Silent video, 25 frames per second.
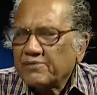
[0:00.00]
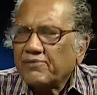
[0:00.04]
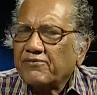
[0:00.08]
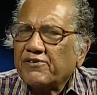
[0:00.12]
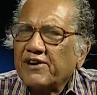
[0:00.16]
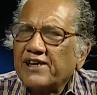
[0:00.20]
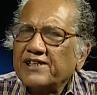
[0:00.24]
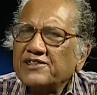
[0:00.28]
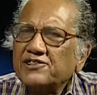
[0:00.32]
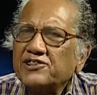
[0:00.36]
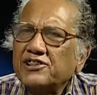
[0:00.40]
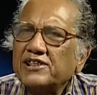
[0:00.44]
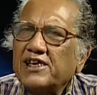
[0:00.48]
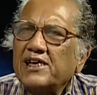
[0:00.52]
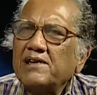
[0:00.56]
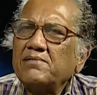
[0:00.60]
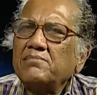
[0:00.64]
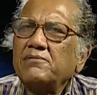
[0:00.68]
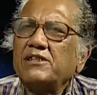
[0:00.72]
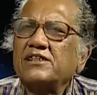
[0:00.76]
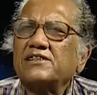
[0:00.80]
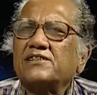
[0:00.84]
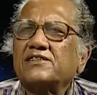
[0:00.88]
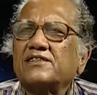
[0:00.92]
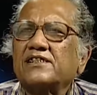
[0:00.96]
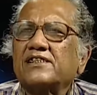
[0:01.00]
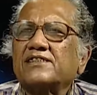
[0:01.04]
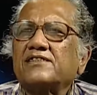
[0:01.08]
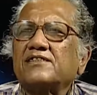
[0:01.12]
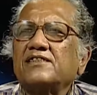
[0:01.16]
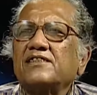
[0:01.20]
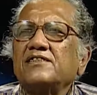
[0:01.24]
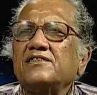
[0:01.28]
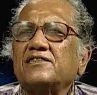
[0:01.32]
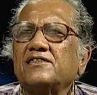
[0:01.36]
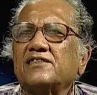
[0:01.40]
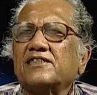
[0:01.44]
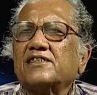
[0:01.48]
French came in
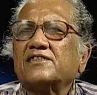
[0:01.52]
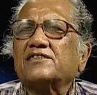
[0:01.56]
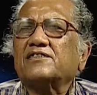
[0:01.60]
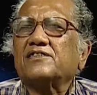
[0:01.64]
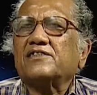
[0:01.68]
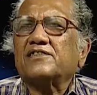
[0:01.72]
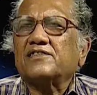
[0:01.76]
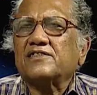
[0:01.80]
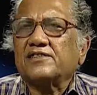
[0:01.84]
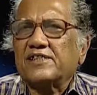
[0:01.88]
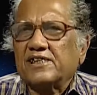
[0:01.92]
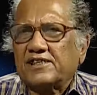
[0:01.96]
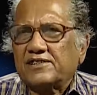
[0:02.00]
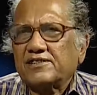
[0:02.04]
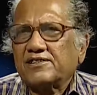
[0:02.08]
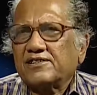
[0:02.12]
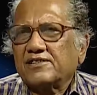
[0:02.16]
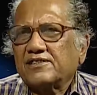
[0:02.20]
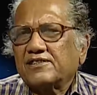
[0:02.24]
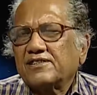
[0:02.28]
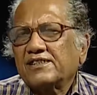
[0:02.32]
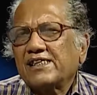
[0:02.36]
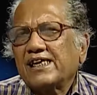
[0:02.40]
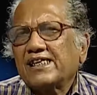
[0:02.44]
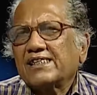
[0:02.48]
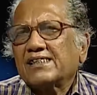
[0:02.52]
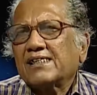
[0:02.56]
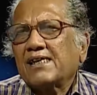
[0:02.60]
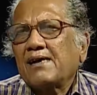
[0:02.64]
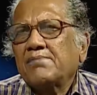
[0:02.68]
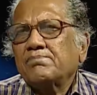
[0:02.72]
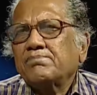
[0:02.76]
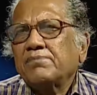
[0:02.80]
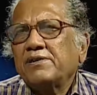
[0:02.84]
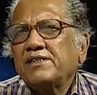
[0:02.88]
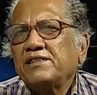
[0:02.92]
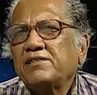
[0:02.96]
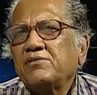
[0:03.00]
1666. Their
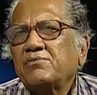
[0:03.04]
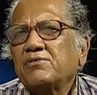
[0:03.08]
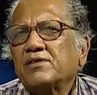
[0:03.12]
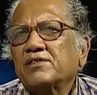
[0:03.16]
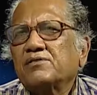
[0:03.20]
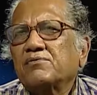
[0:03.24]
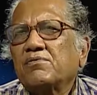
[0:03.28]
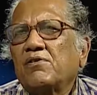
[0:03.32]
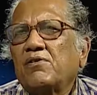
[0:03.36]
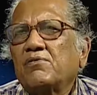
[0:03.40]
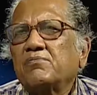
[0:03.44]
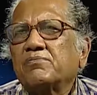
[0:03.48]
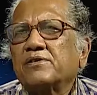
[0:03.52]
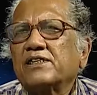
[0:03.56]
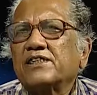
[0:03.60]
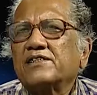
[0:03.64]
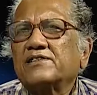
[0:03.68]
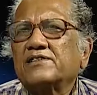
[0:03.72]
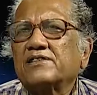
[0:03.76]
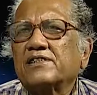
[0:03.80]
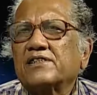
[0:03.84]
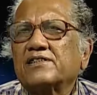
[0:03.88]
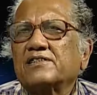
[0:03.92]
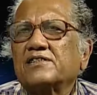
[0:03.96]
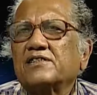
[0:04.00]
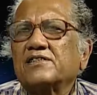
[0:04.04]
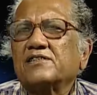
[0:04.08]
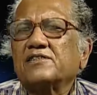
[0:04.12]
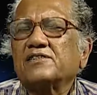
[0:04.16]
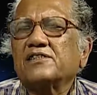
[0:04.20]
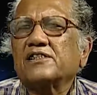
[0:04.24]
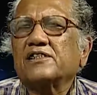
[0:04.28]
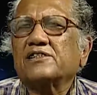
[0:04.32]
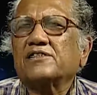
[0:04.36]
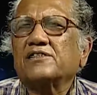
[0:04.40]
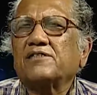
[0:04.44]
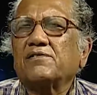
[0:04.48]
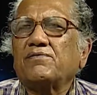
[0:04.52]
company was formed in
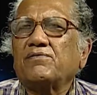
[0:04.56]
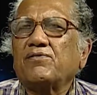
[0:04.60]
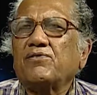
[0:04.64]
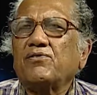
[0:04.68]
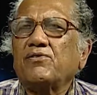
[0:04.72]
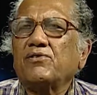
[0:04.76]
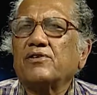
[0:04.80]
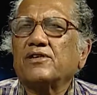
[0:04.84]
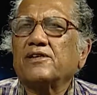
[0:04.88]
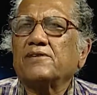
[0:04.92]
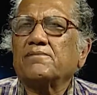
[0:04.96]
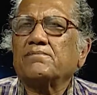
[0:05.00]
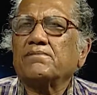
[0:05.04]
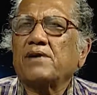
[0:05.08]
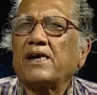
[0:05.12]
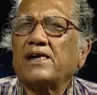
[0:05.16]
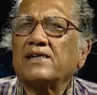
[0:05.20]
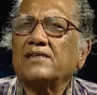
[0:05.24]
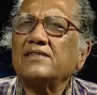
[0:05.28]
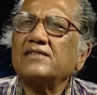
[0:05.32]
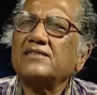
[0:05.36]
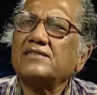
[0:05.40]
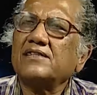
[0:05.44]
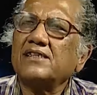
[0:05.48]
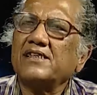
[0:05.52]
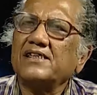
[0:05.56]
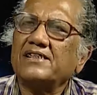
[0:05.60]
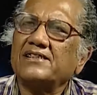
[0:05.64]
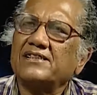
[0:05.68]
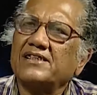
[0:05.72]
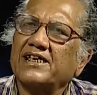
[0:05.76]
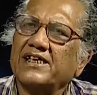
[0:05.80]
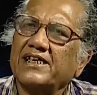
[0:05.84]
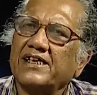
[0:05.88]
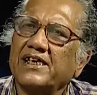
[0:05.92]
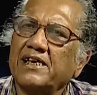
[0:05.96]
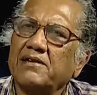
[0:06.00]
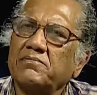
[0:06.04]
1664 in Paris, and
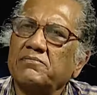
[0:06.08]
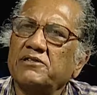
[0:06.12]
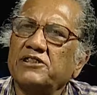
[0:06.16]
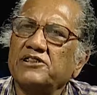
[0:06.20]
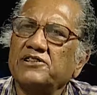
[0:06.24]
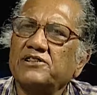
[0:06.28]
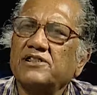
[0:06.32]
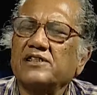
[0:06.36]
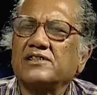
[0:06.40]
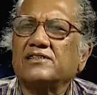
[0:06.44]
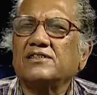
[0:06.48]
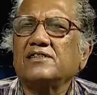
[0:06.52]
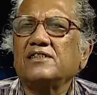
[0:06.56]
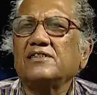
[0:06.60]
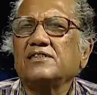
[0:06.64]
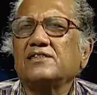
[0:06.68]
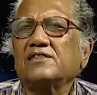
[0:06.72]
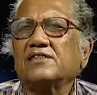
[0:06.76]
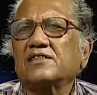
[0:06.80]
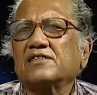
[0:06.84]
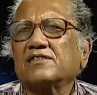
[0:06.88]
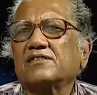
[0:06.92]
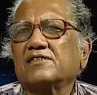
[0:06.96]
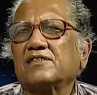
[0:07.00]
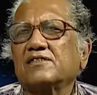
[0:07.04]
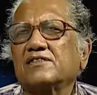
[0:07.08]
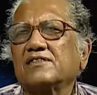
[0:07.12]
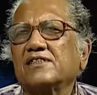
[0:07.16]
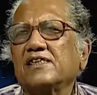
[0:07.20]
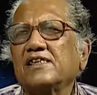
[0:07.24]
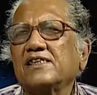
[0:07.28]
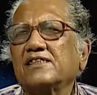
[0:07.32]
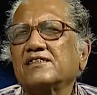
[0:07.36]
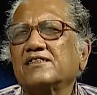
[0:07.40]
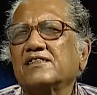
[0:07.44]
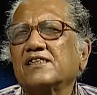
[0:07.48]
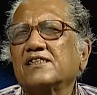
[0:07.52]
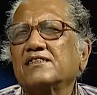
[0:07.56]
they came in
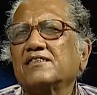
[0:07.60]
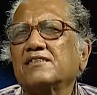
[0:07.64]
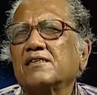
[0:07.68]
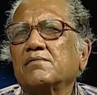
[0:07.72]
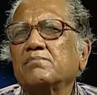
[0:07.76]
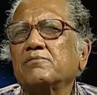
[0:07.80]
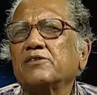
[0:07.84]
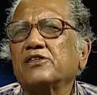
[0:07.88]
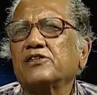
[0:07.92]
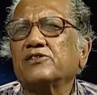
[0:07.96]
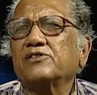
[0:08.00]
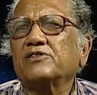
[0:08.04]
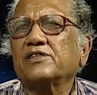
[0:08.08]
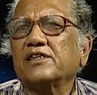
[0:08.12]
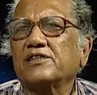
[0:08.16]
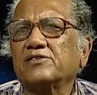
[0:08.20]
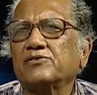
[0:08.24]
1666, established at